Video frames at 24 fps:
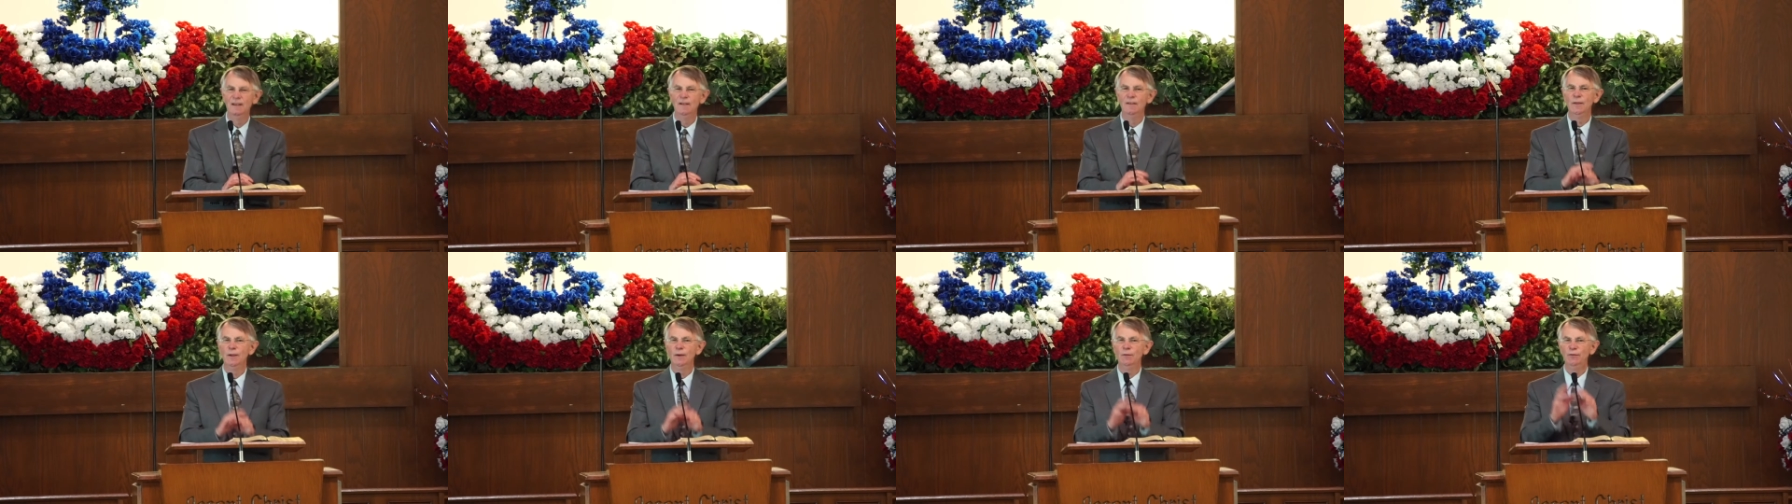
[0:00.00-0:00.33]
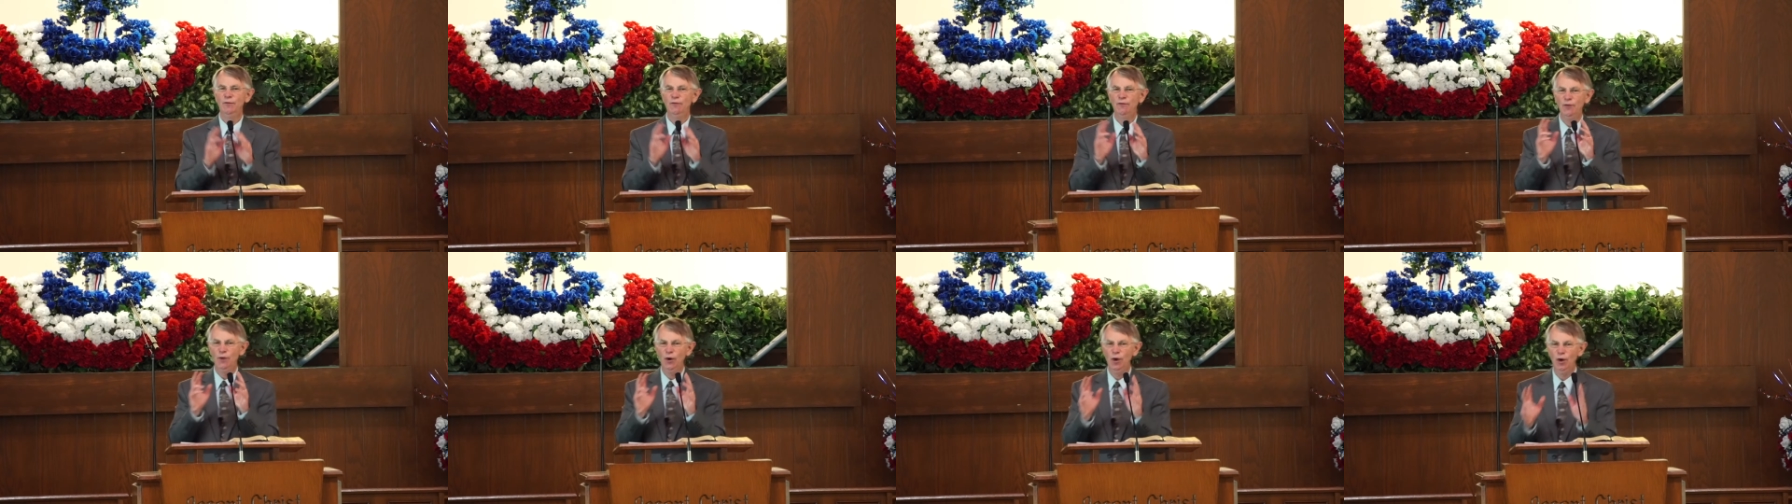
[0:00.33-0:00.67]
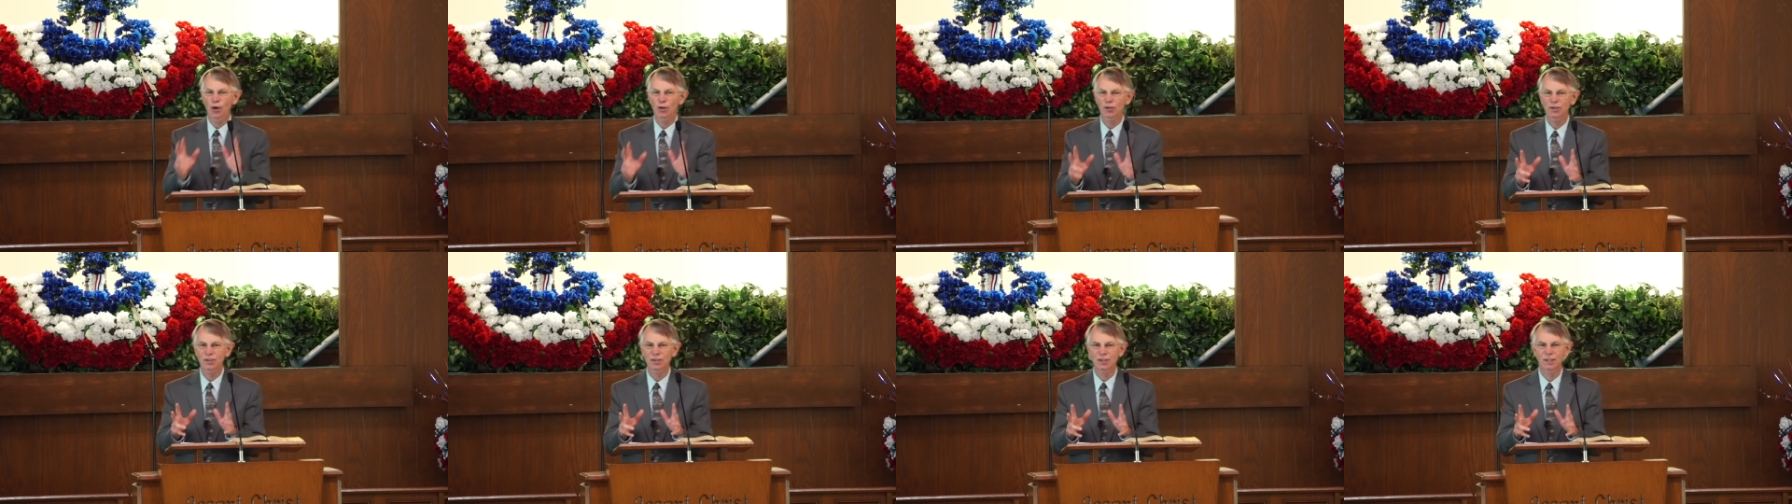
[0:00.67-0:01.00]
The
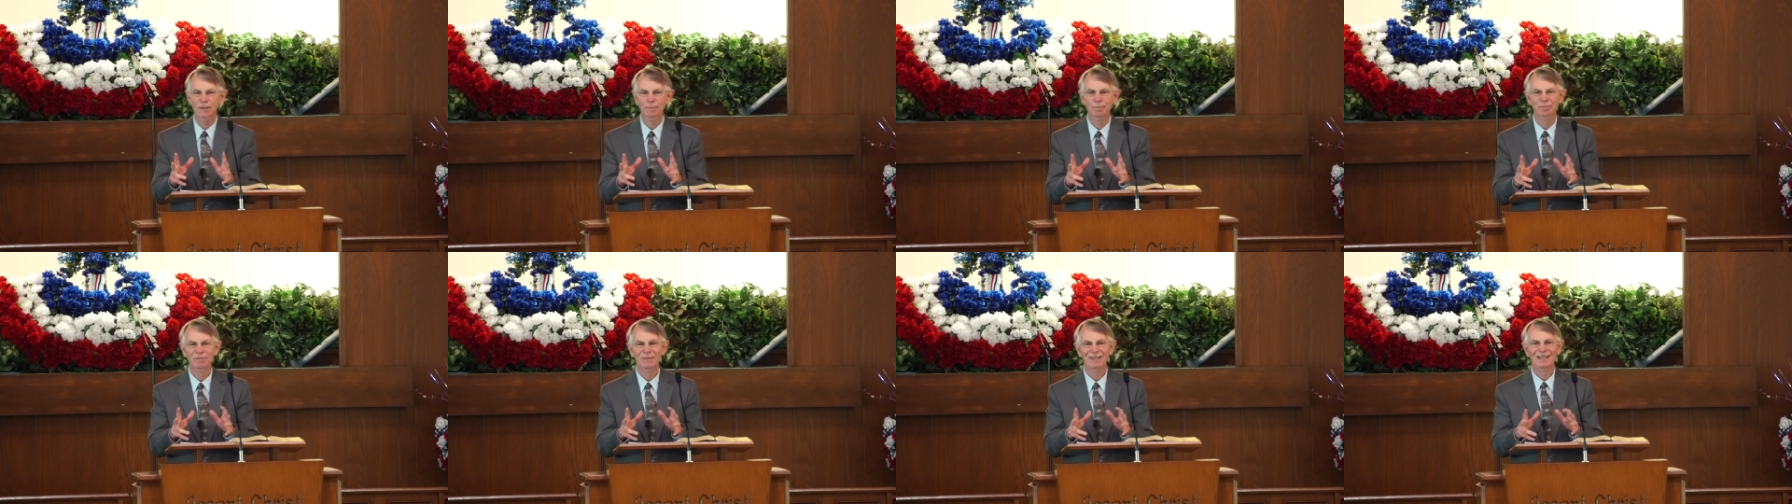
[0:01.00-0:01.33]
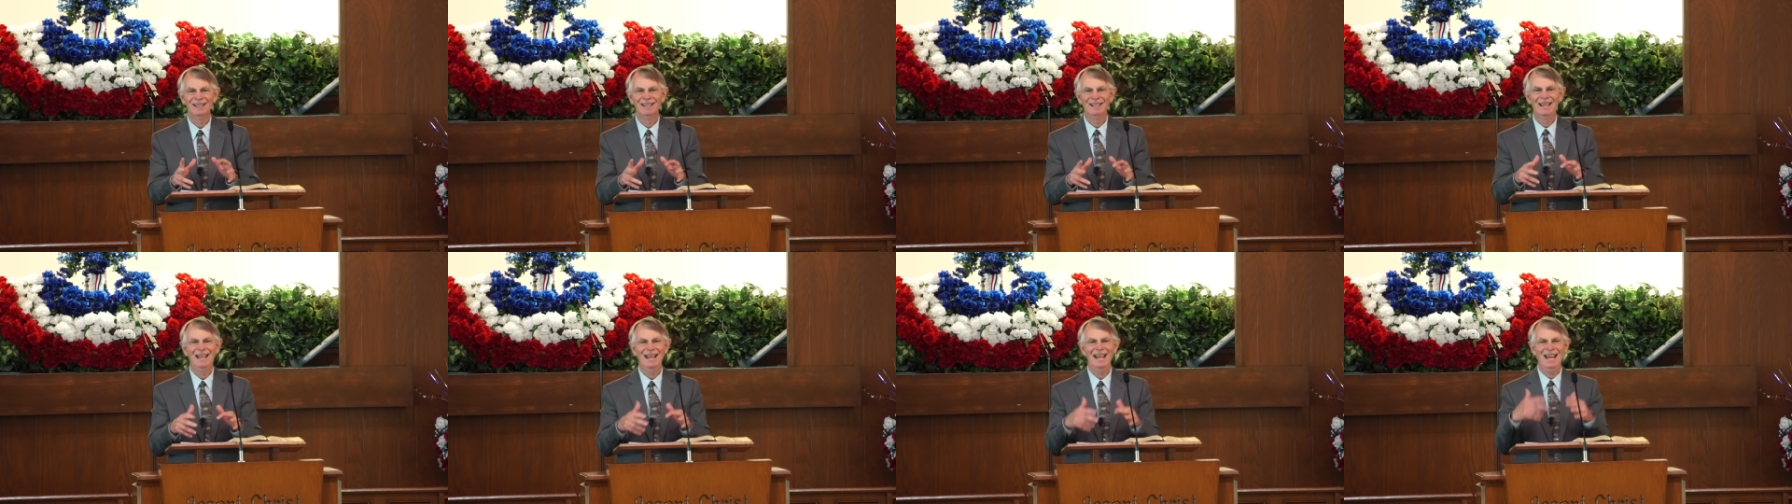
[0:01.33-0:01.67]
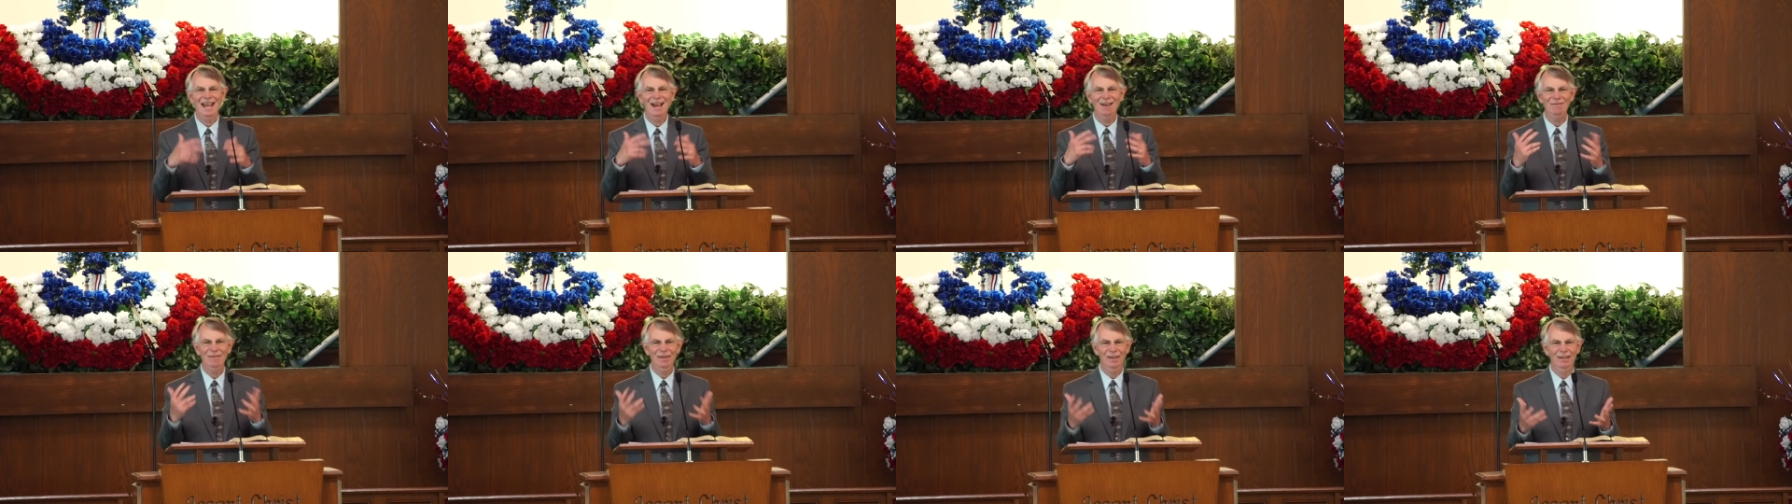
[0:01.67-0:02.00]
first
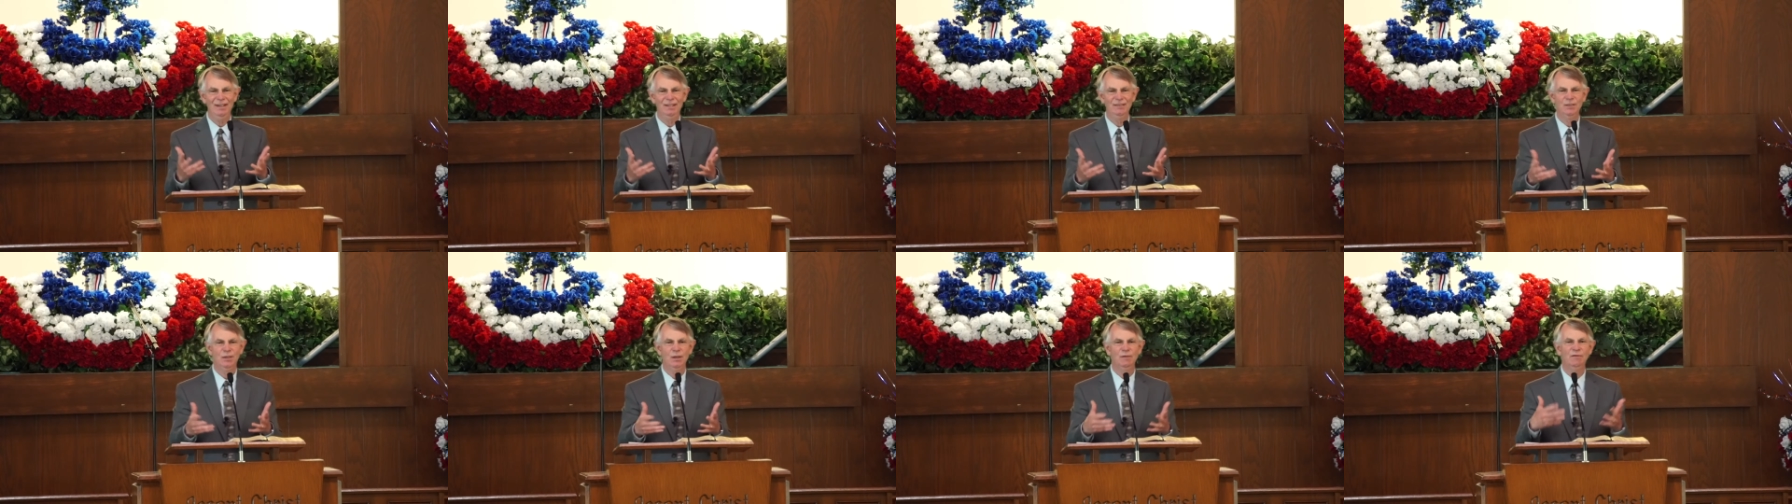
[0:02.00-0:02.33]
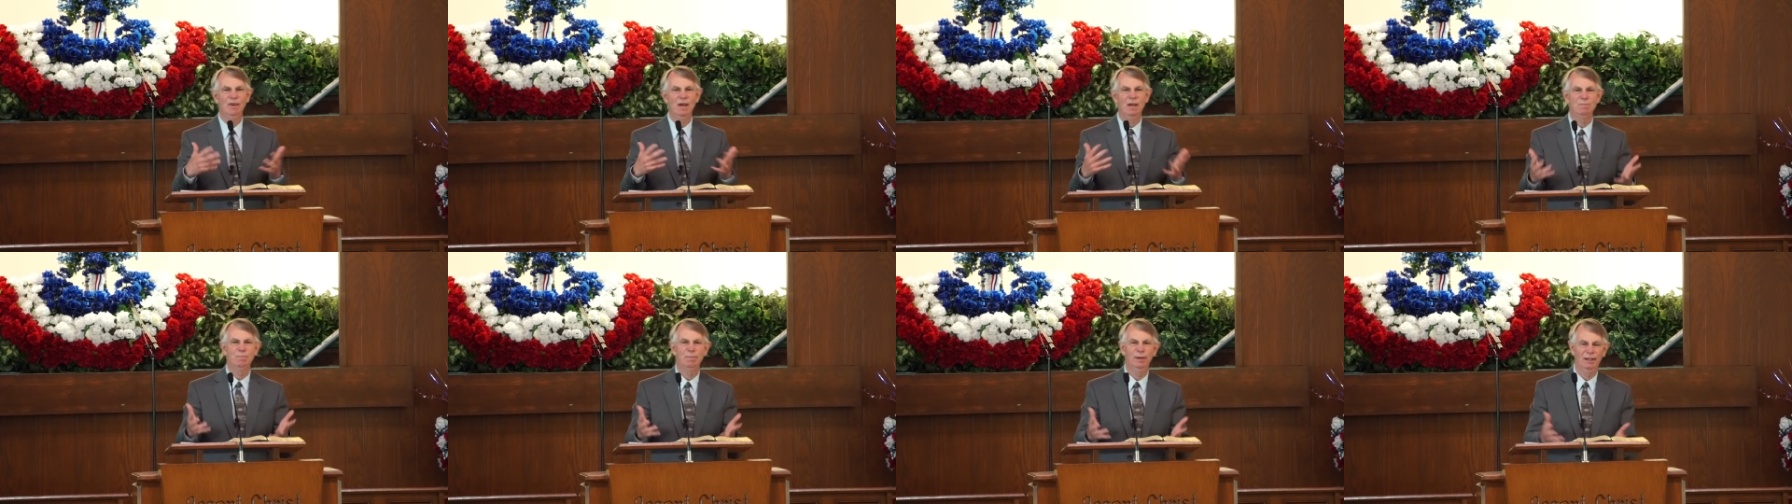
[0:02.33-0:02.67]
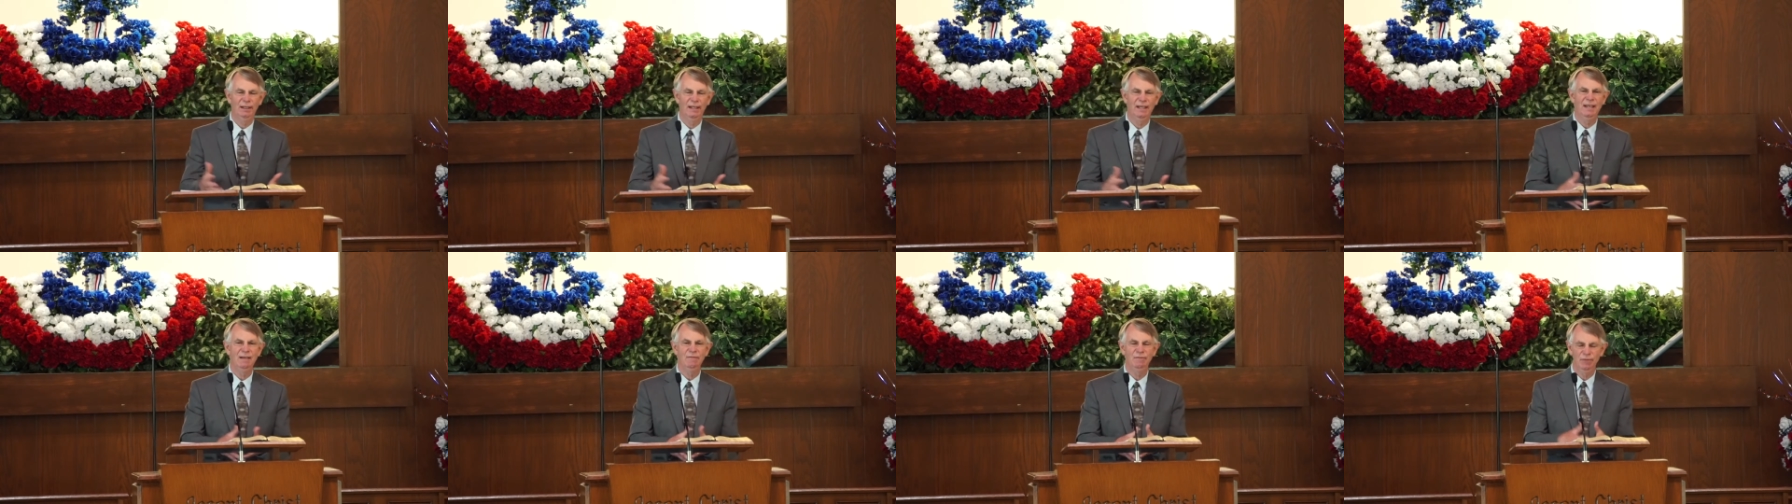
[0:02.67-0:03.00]
evidence of
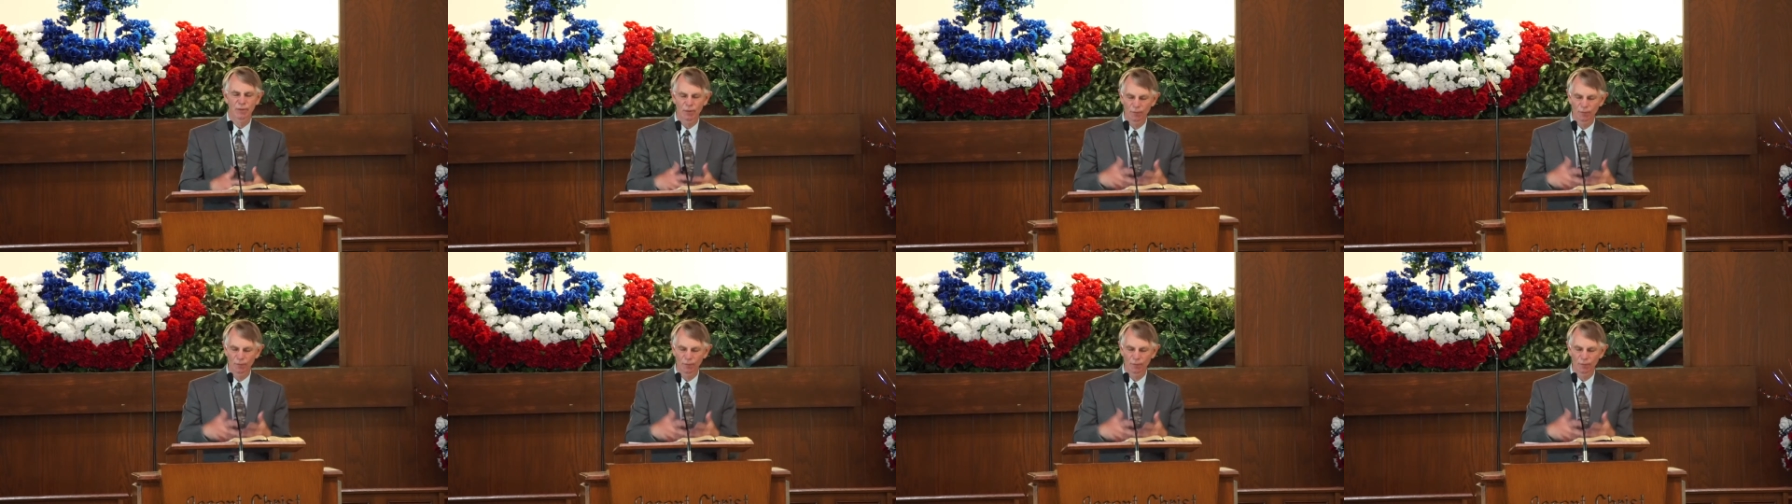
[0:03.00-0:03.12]
unbelief,